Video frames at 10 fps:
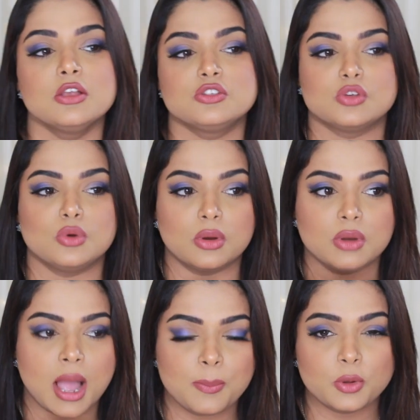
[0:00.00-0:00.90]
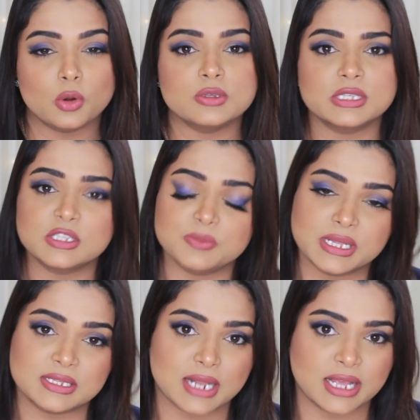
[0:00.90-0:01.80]
So up close it
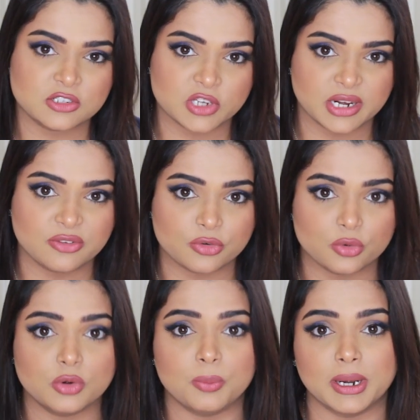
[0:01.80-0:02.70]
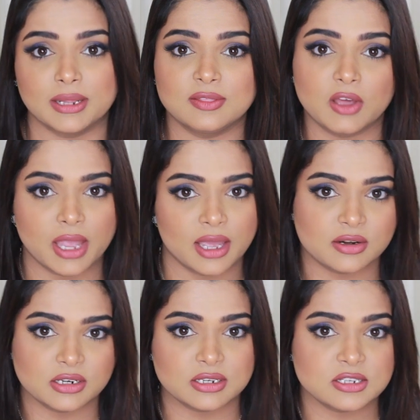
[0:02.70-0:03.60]
smells like cherry fruit, but in the air
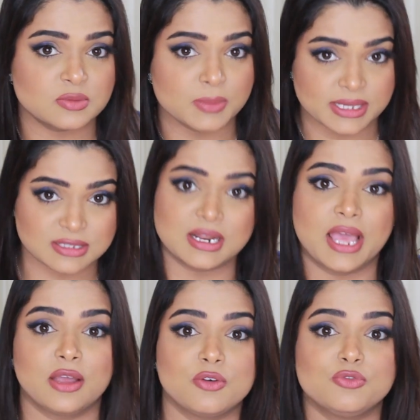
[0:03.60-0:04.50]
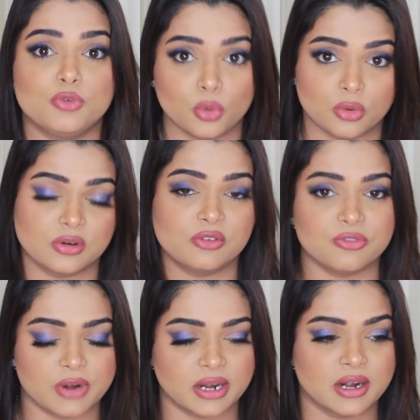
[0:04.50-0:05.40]
it smells like a floral
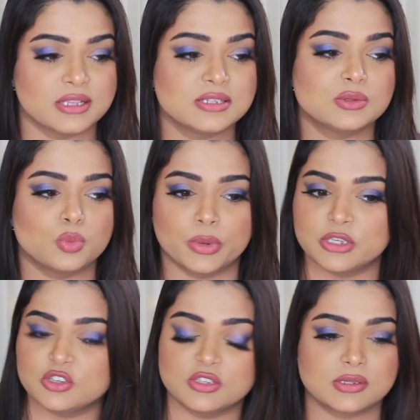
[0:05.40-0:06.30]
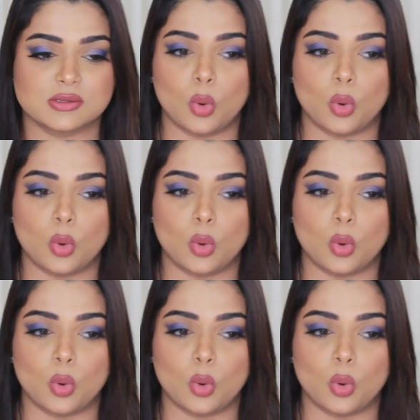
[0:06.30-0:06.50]
fragrance, which is